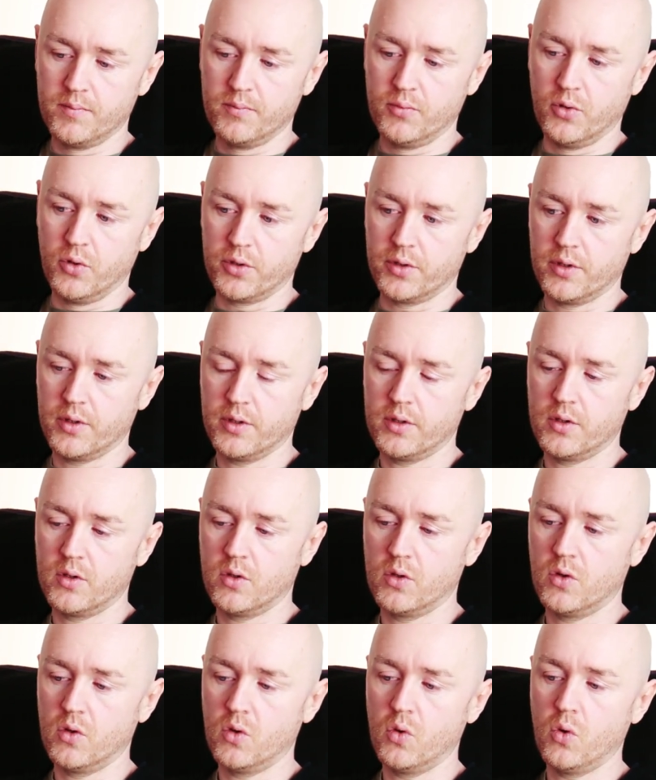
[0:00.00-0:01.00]
But
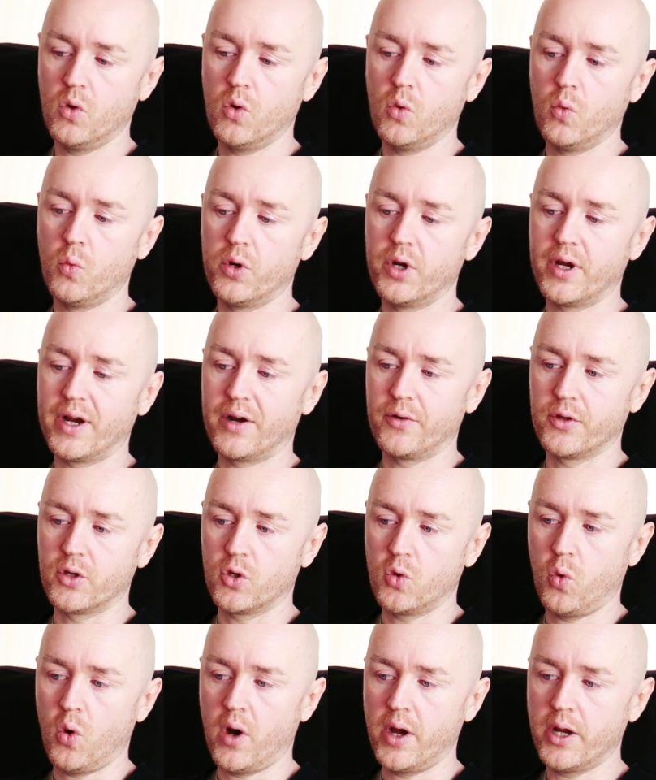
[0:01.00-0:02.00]
we are
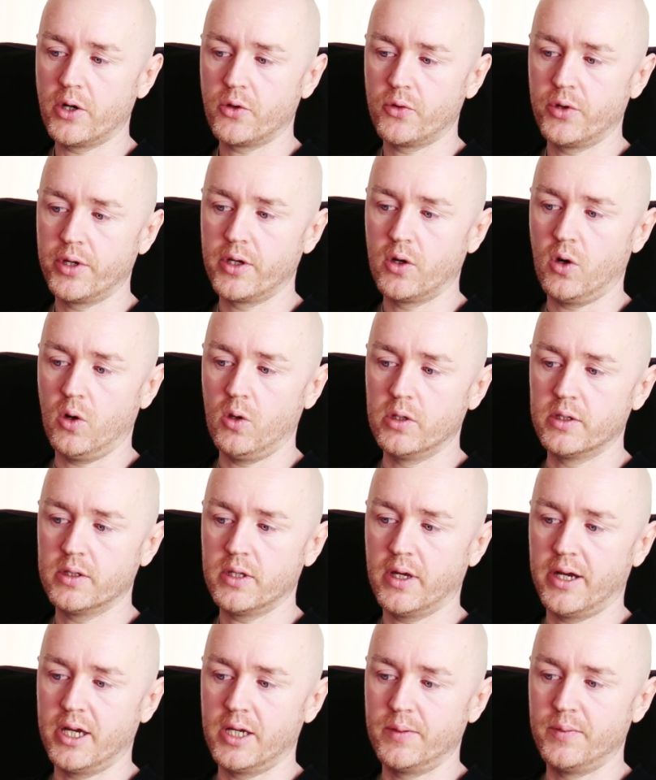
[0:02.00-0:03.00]
inquiring all the
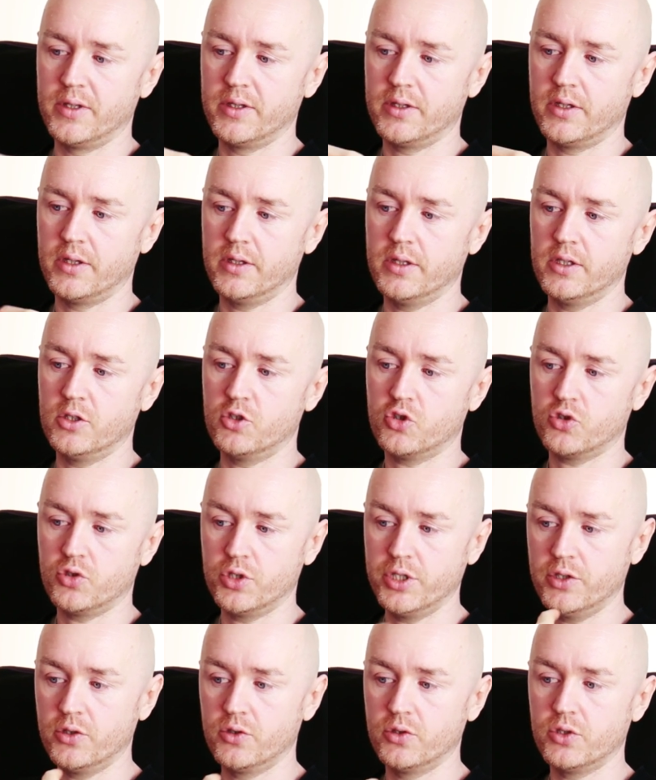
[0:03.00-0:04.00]
time into the
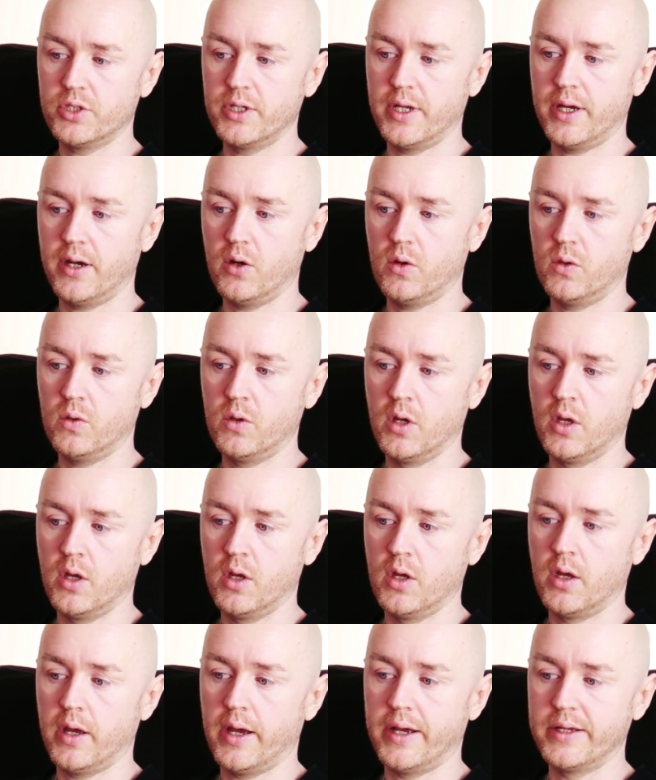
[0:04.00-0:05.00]
triggers now
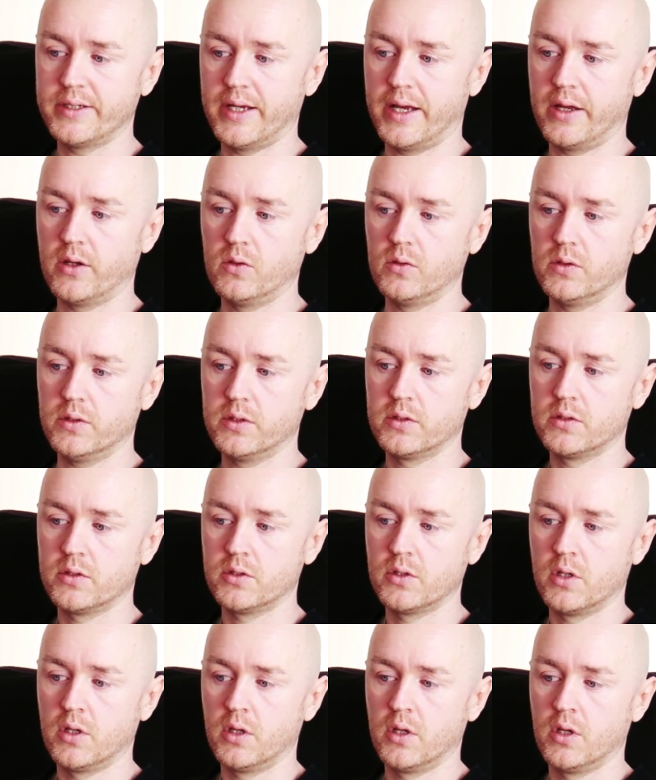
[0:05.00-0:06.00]
as adults.
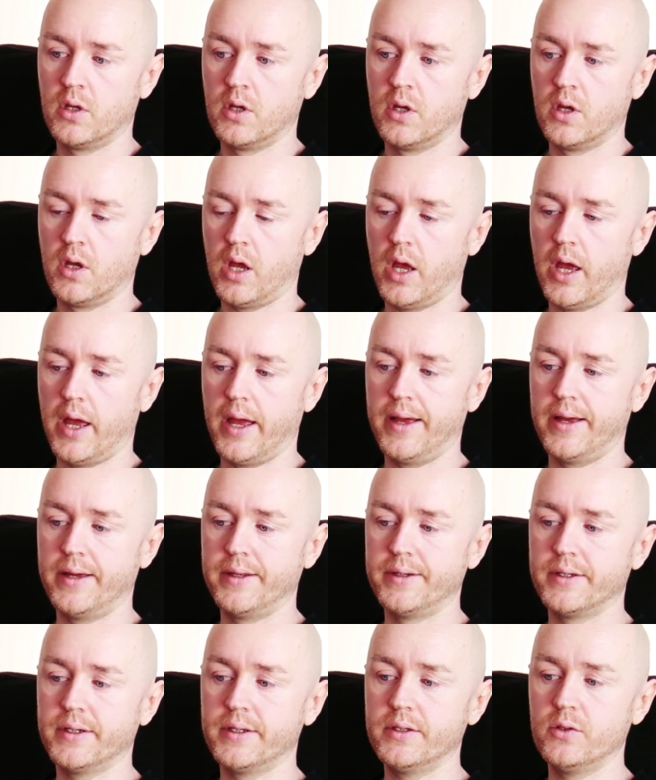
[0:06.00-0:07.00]

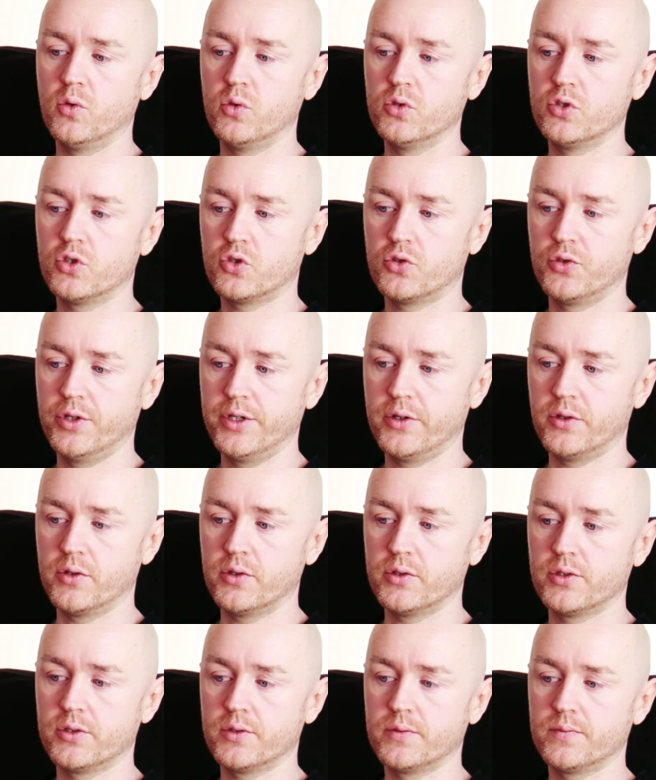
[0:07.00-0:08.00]
And those
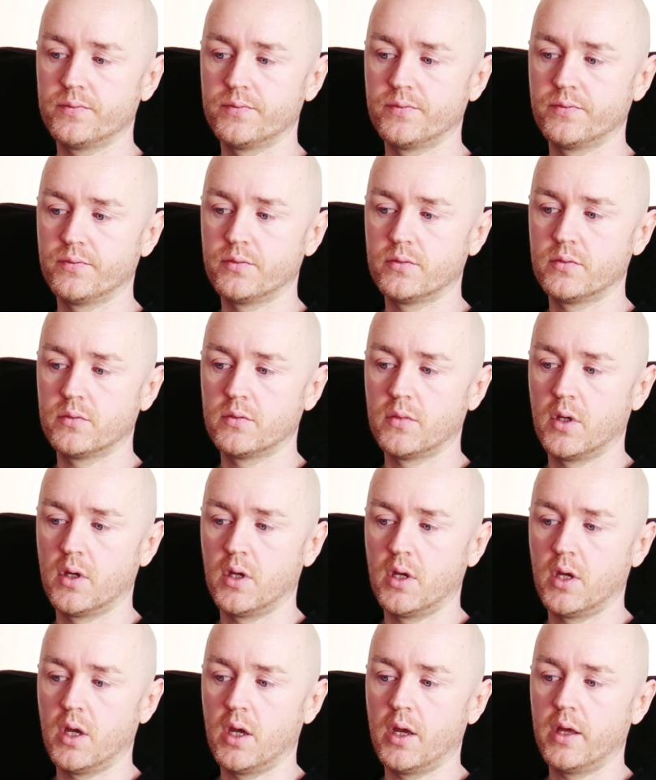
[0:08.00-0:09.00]
triggers,
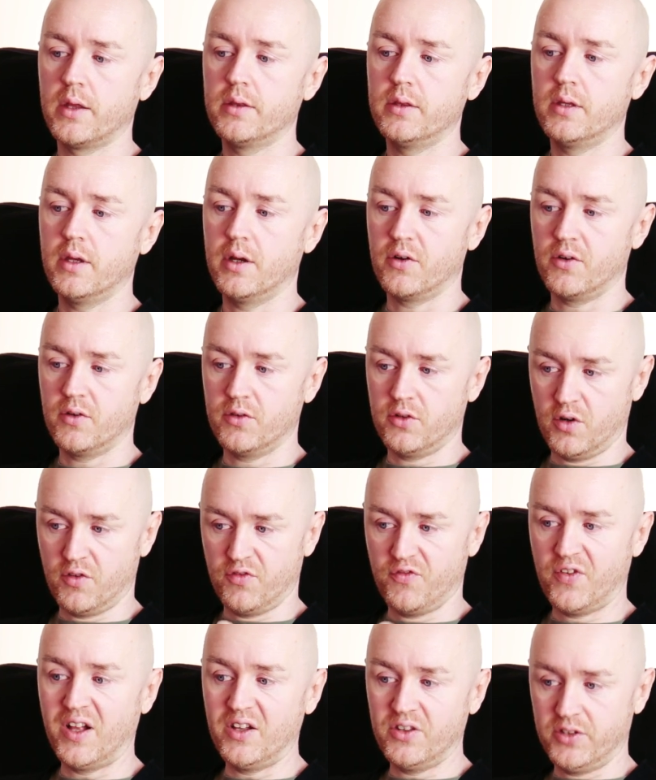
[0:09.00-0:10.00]
they're
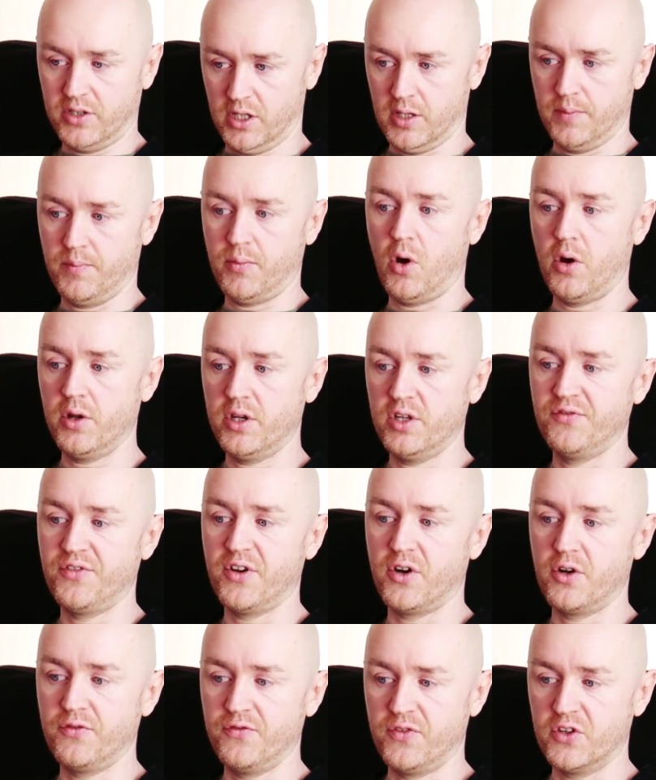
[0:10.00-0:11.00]
felt in the body
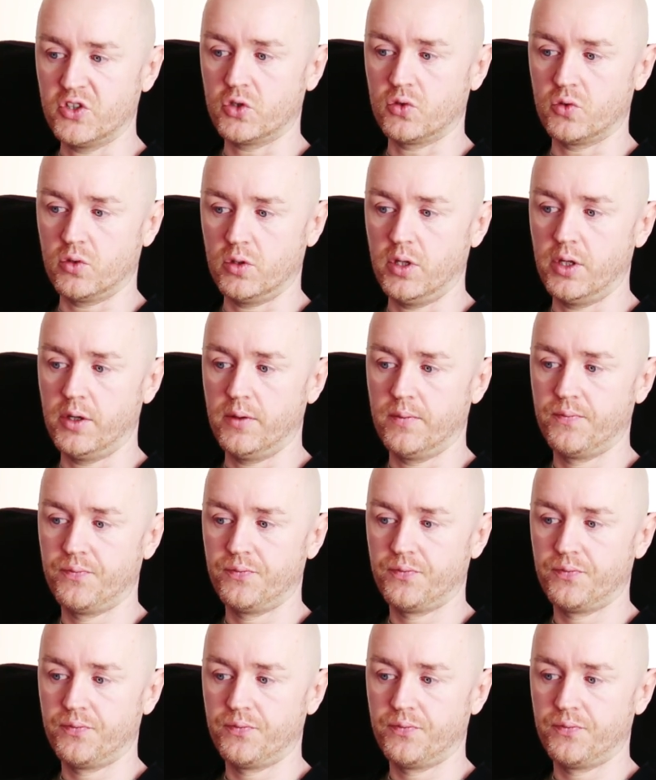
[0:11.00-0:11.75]
very viscerally.